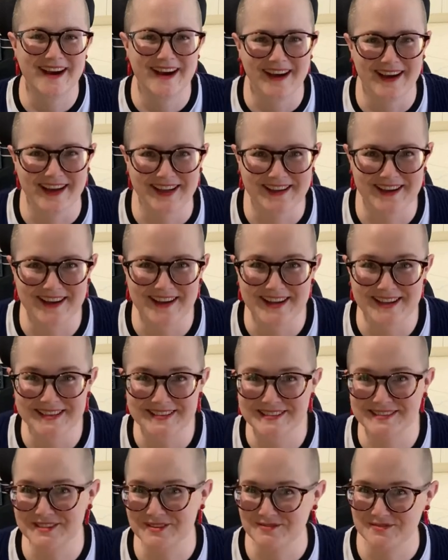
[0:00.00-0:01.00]
Hi
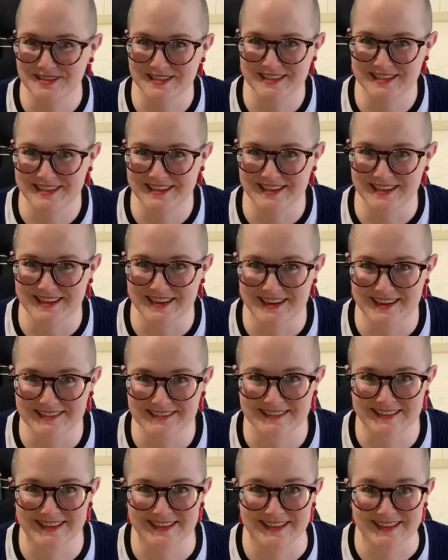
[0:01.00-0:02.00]
guys, Wheelie here.
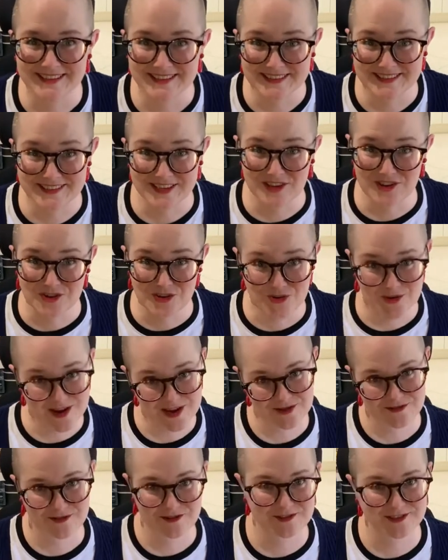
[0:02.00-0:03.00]
It is
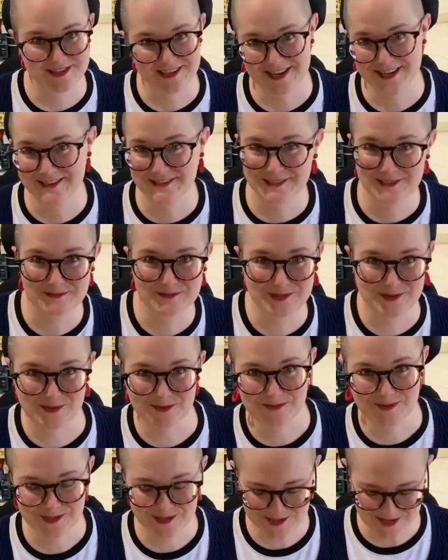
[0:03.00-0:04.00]
Crate Crochet
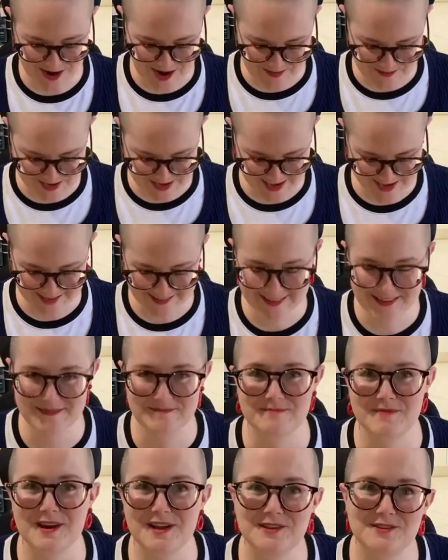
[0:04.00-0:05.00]
subscription time again.
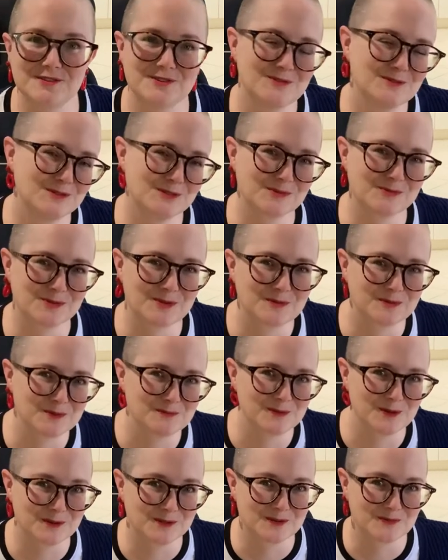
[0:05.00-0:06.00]
My new subscription
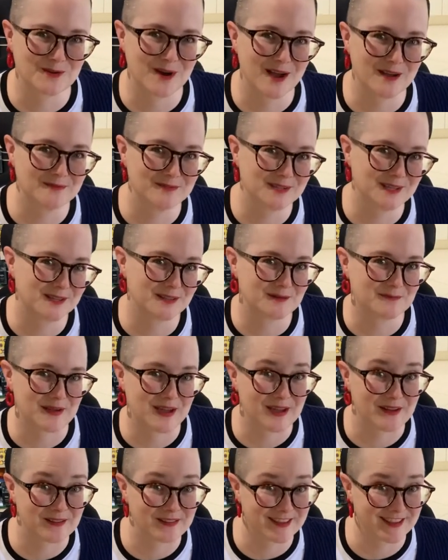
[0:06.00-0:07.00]
box arrived in the
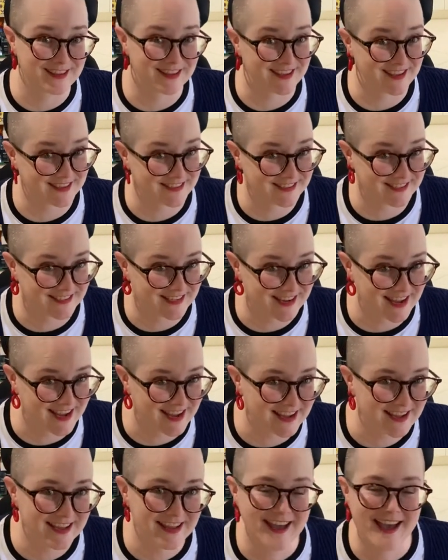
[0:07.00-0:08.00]
mail
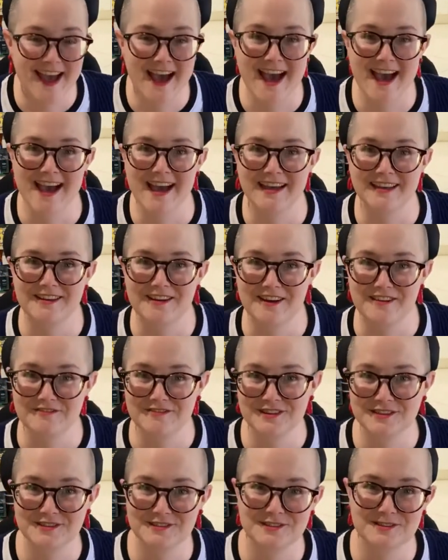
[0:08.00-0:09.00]
yesterday and I
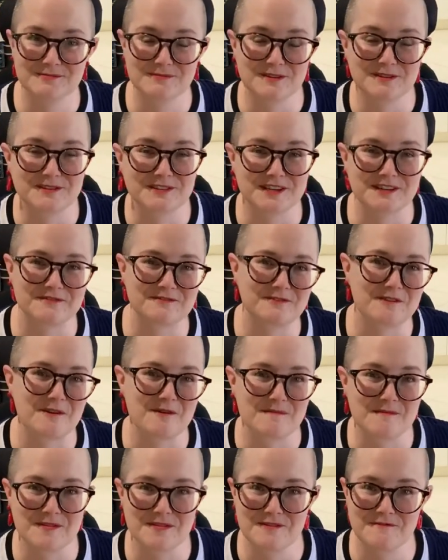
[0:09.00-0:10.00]
finished the project
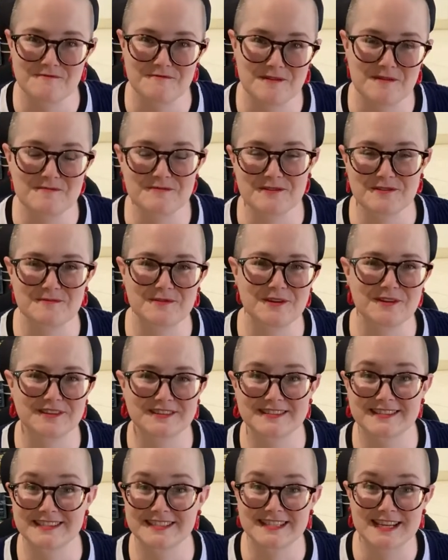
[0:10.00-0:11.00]
from the February box
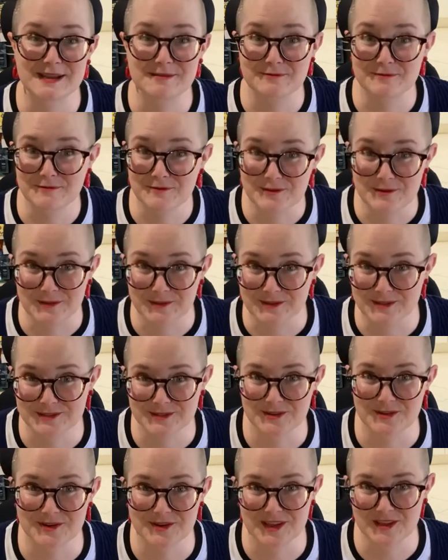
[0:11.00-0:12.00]
the day before. So
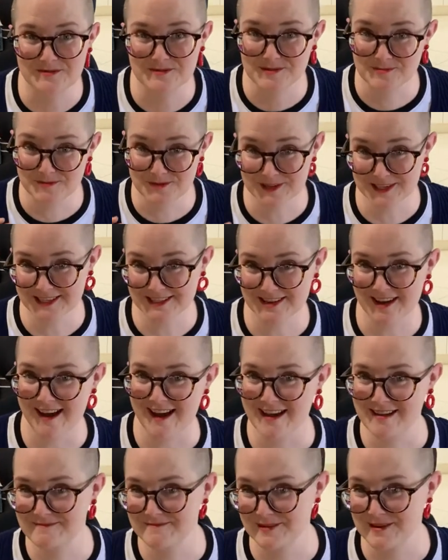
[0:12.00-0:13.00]
it was pretty
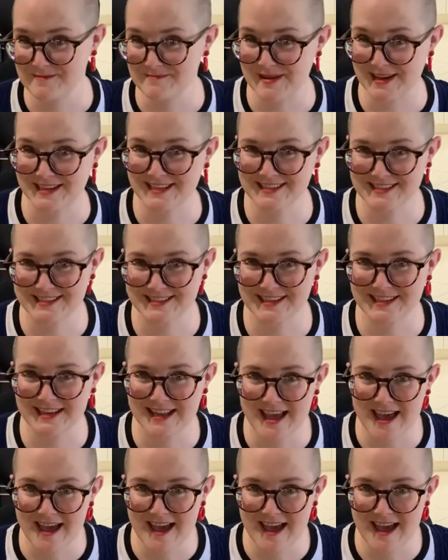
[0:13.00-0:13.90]
tight, but I managed it.